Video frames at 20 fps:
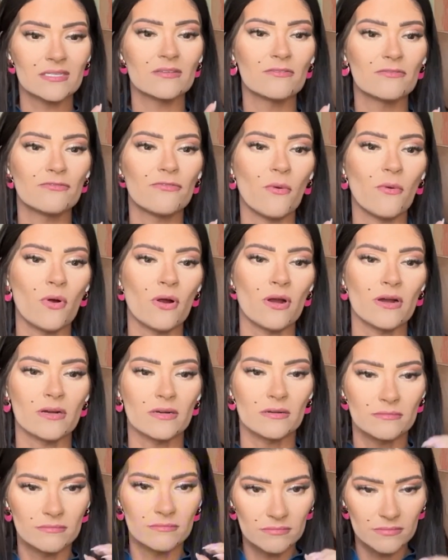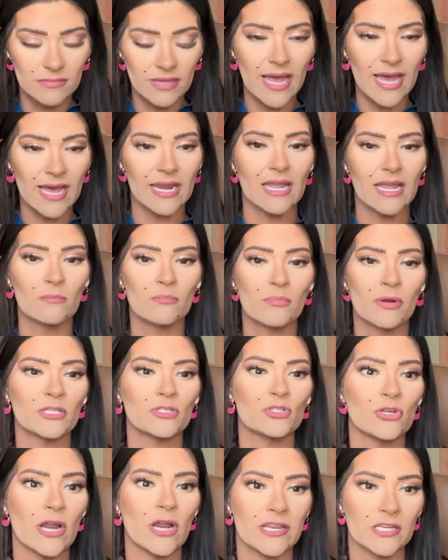for adding brand
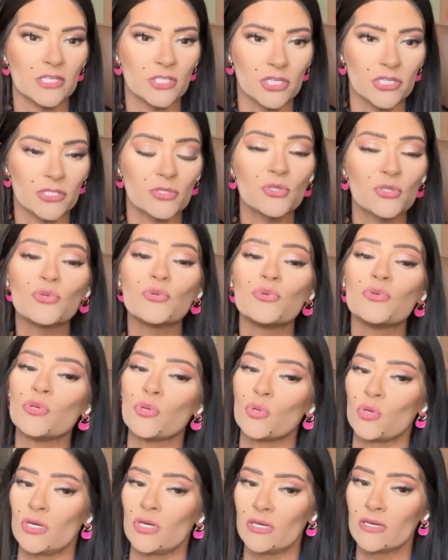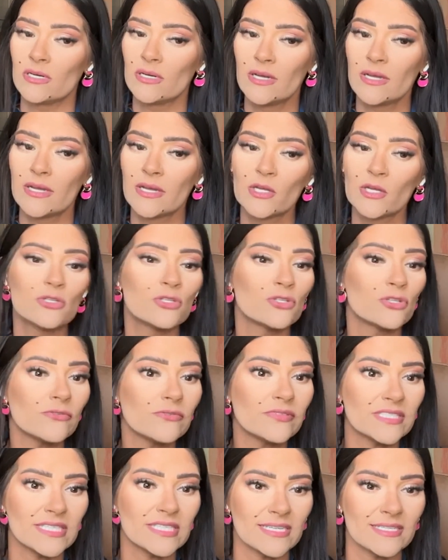strategy to your
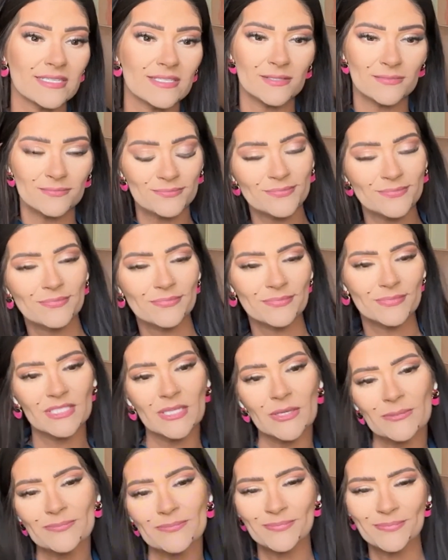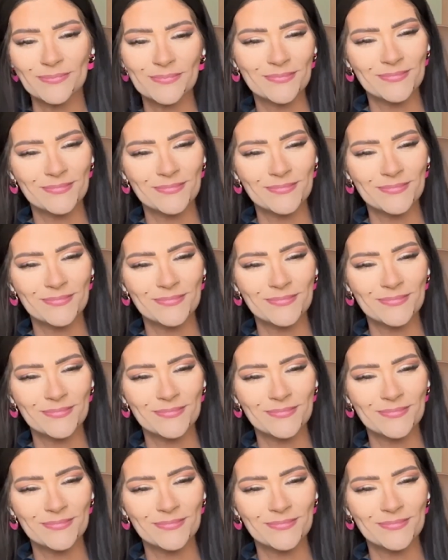services. So,